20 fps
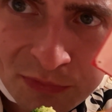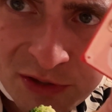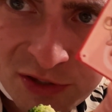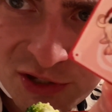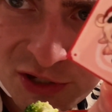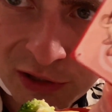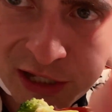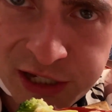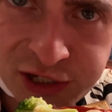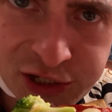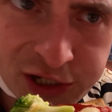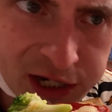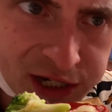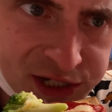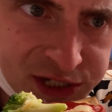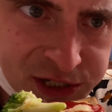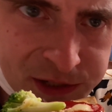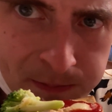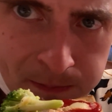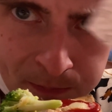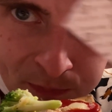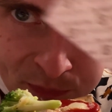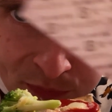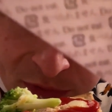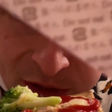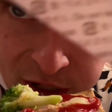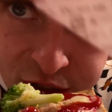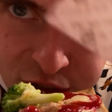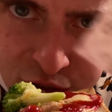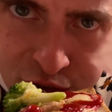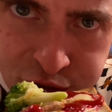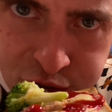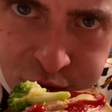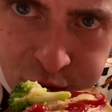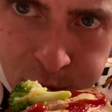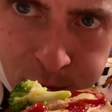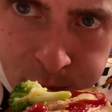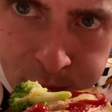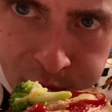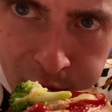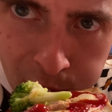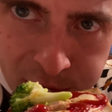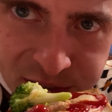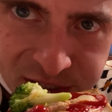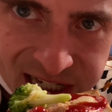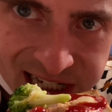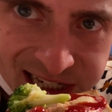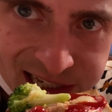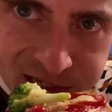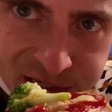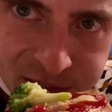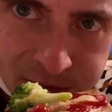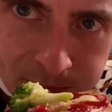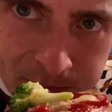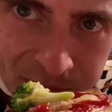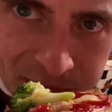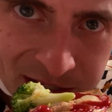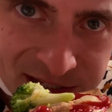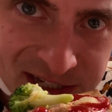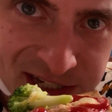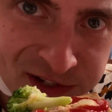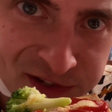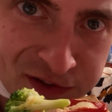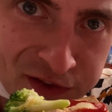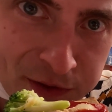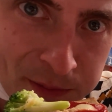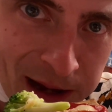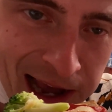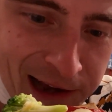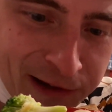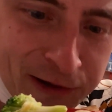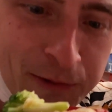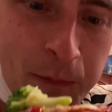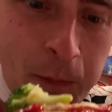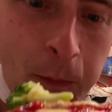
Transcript: delicious. Do not eat, it says on the back.